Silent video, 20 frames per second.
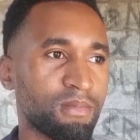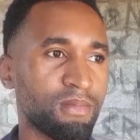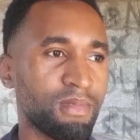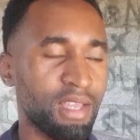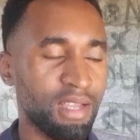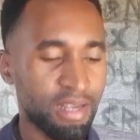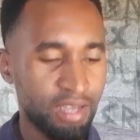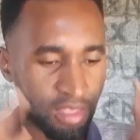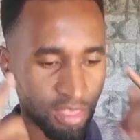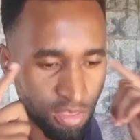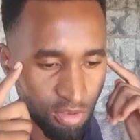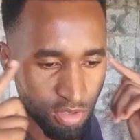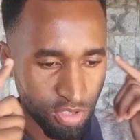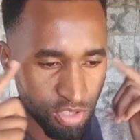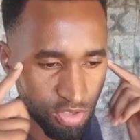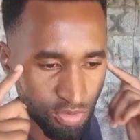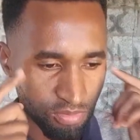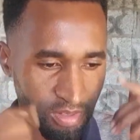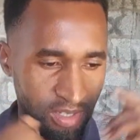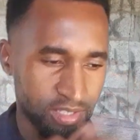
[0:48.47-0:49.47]
Then I thought
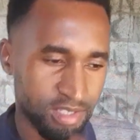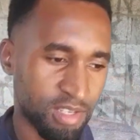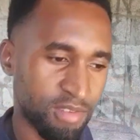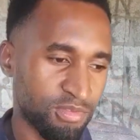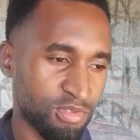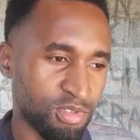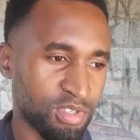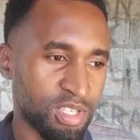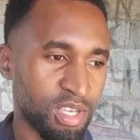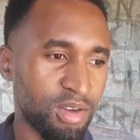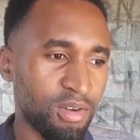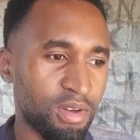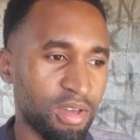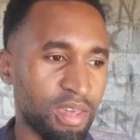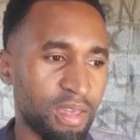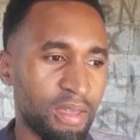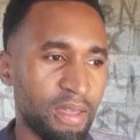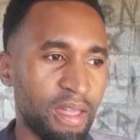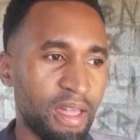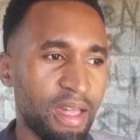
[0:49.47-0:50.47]
to myself to say,
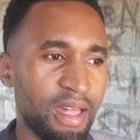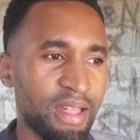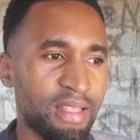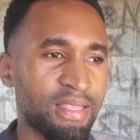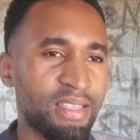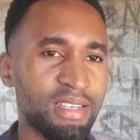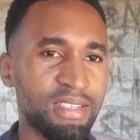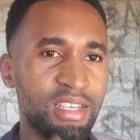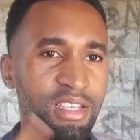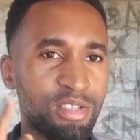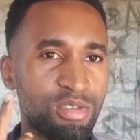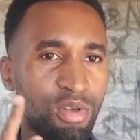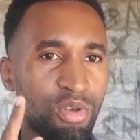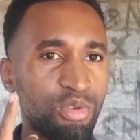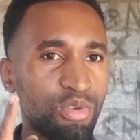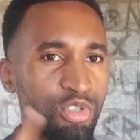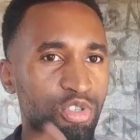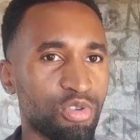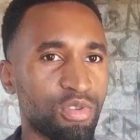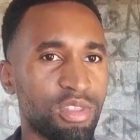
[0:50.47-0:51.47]
okay, there's a
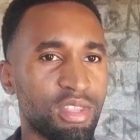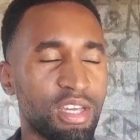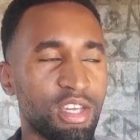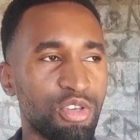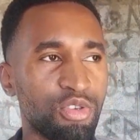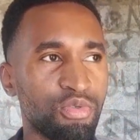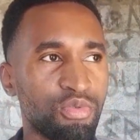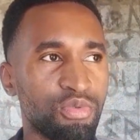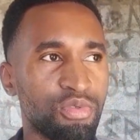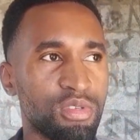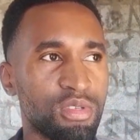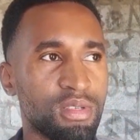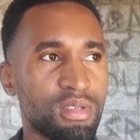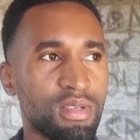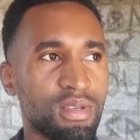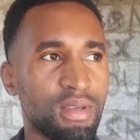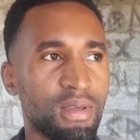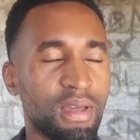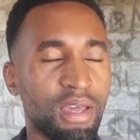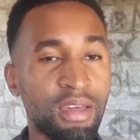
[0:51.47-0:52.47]
solution they use.
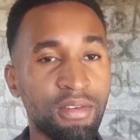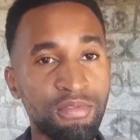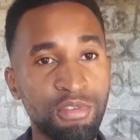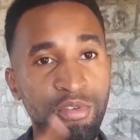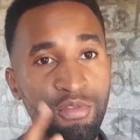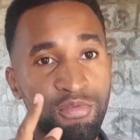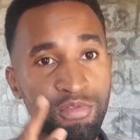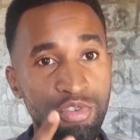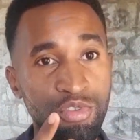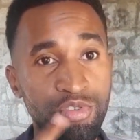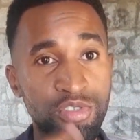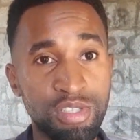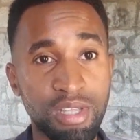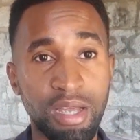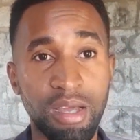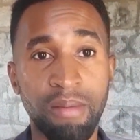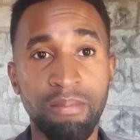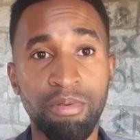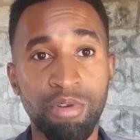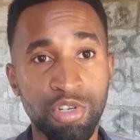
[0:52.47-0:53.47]
If you've used
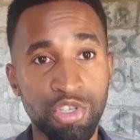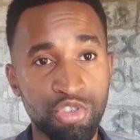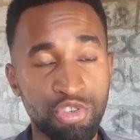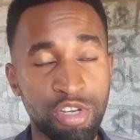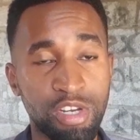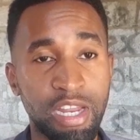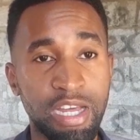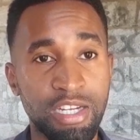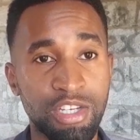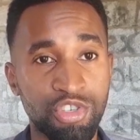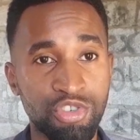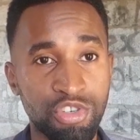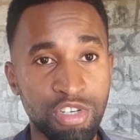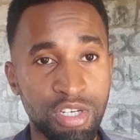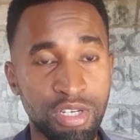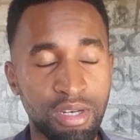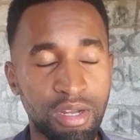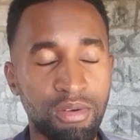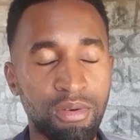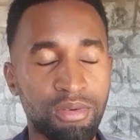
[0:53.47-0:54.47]
a poultry
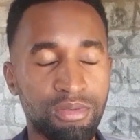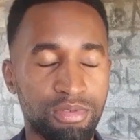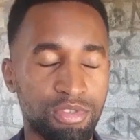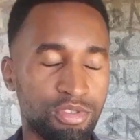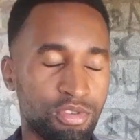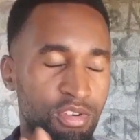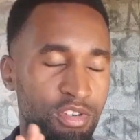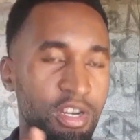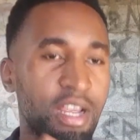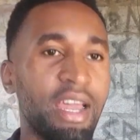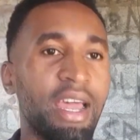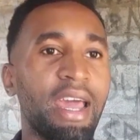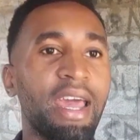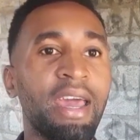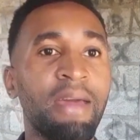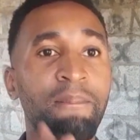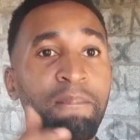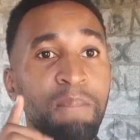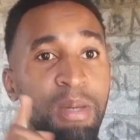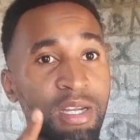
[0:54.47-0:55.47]
latrine,
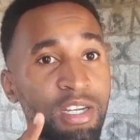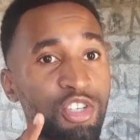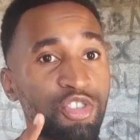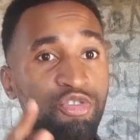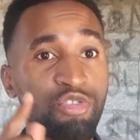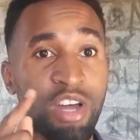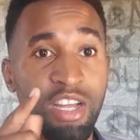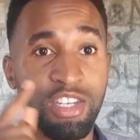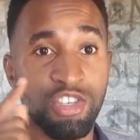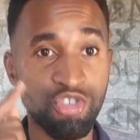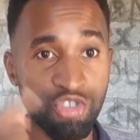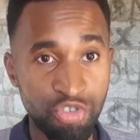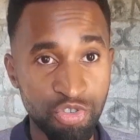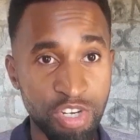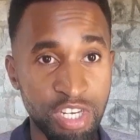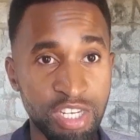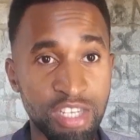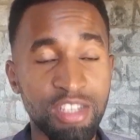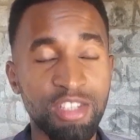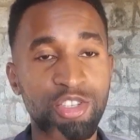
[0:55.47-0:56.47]
a pit
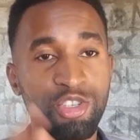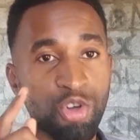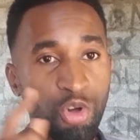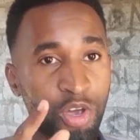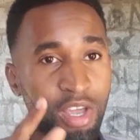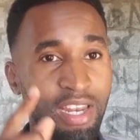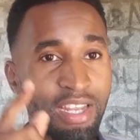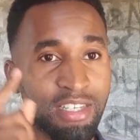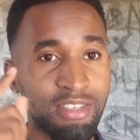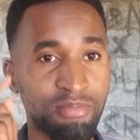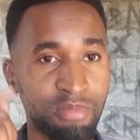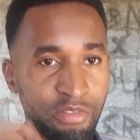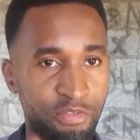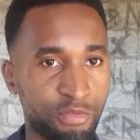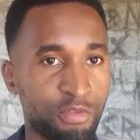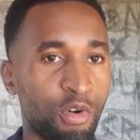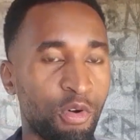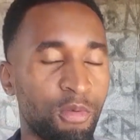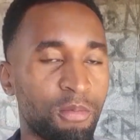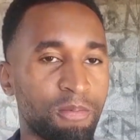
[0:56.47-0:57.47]
latrine toilet
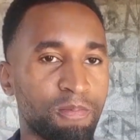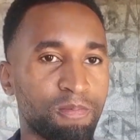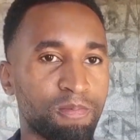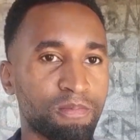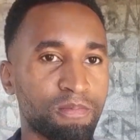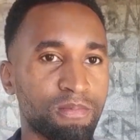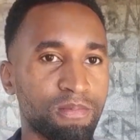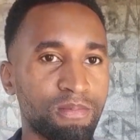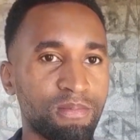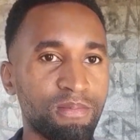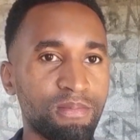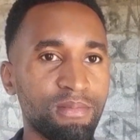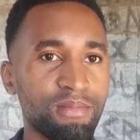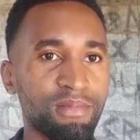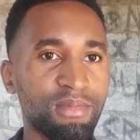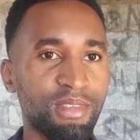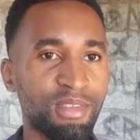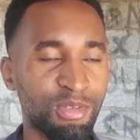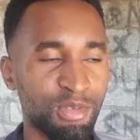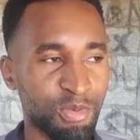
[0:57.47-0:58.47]
before,
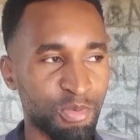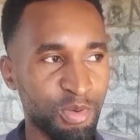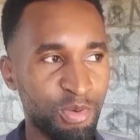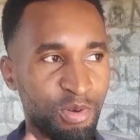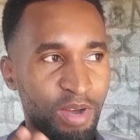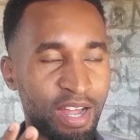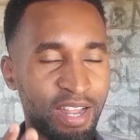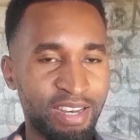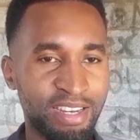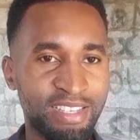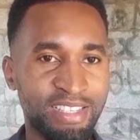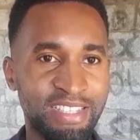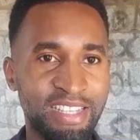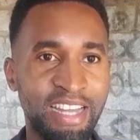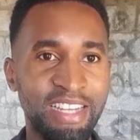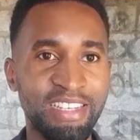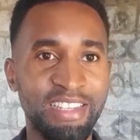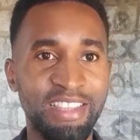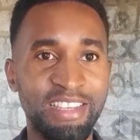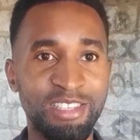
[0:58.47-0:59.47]
you will
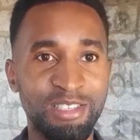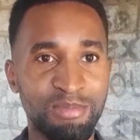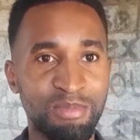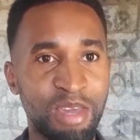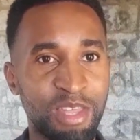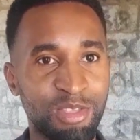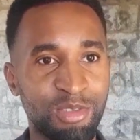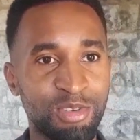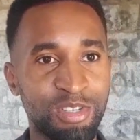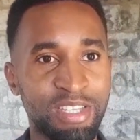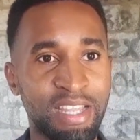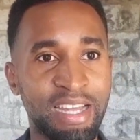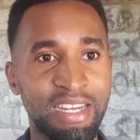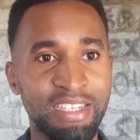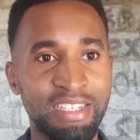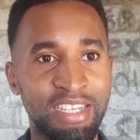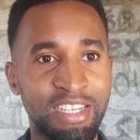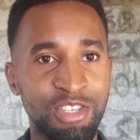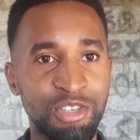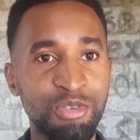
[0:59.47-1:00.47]
understand this method that
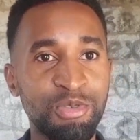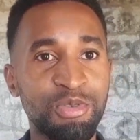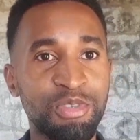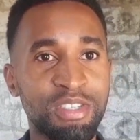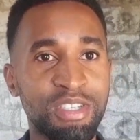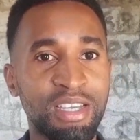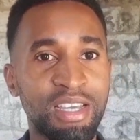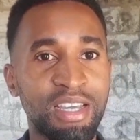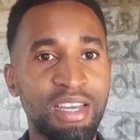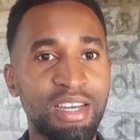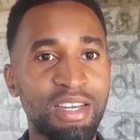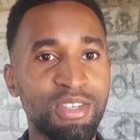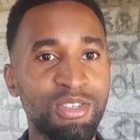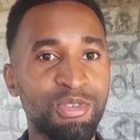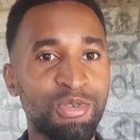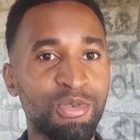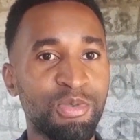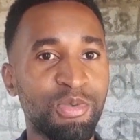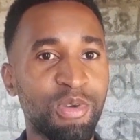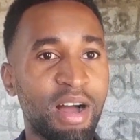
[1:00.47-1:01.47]
they use
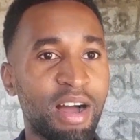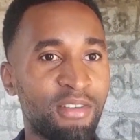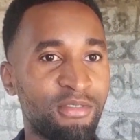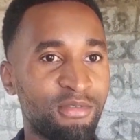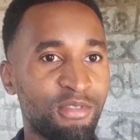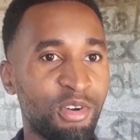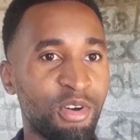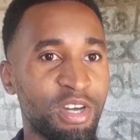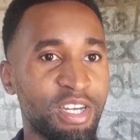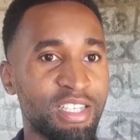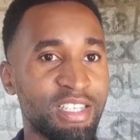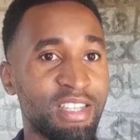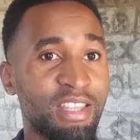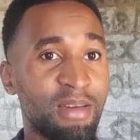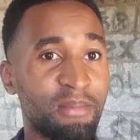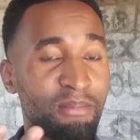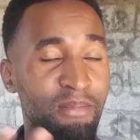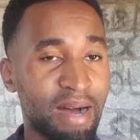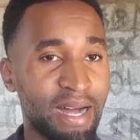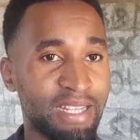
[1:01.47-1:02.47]
to avoid the
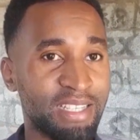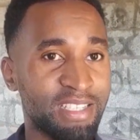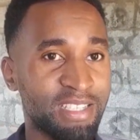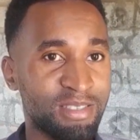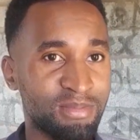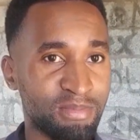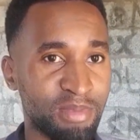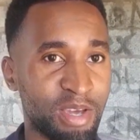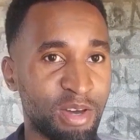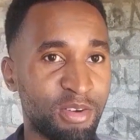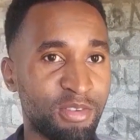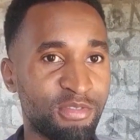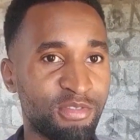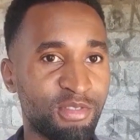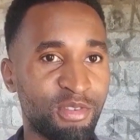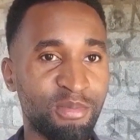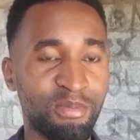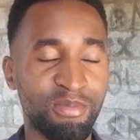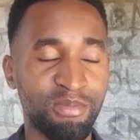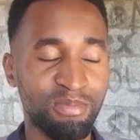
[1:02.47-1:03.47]
bad smell
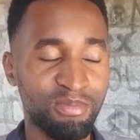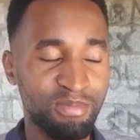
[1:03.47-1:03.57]
from